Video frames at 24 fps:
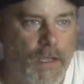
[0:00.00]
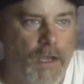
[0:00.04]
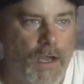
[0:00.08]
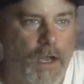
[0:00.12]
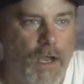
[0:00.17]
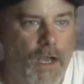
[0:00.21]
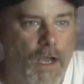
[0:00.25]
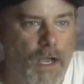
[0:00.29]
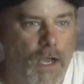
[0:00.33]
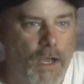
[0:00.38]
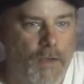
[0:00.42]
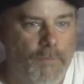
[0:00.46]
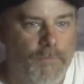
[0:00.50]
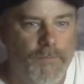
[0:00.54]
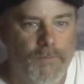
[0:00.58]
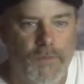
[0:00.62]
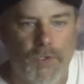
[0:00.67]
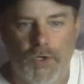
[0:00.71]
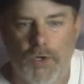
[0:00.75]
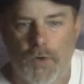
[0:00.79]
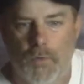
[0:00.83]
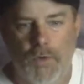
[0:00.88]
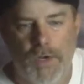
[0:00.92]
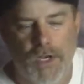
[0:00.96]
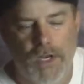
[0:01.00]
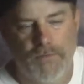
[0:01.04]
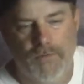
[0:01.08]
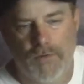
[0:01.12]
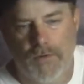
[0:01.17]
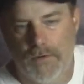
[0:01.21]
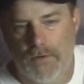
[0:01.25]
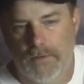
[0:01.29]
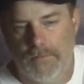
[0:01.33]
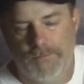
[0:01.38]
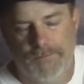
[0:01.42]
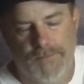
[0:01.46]
um, you know,
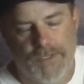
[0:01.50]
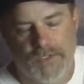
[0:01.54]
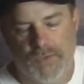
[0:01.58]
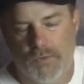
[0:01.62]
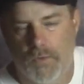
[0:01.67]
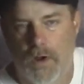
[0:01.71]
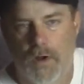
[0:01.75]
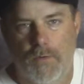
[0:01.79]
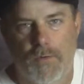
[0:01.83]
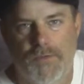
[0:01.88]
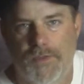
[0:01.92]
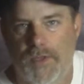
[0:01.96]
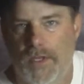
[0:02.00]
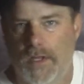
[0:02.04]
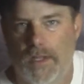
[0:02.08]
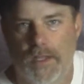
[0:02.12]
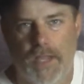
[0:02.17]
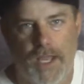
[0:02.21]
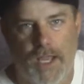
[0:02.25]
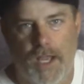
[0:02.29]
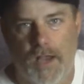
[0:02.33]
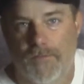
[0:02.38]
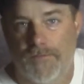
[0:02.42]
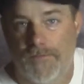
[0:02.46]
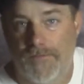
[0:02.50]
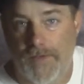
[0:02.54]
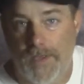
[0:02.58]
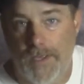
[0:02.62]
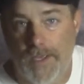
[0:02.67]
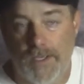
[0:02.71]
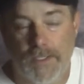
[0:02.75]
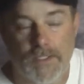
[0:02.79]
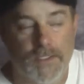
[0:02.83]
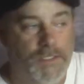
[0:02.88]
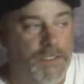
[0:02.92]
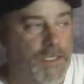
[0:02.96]
whatever is wrong with it, like I'll
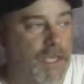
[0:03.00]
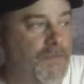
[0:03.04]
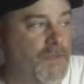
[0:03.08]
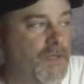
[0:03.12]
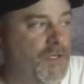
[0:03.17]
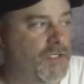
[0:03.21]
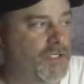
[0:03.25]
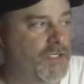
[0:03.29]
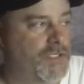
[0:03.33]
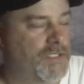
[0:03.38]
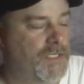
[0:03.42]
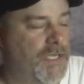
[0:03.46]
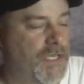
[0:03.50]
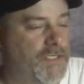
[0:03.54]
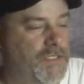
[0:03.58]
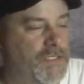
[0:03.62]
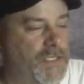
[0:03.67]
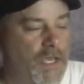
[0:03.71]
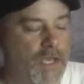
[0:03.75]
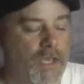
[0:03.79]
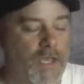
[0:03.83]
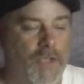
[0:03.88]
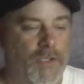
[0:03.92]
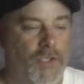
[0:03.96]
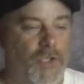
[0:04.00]
fix, and then just as,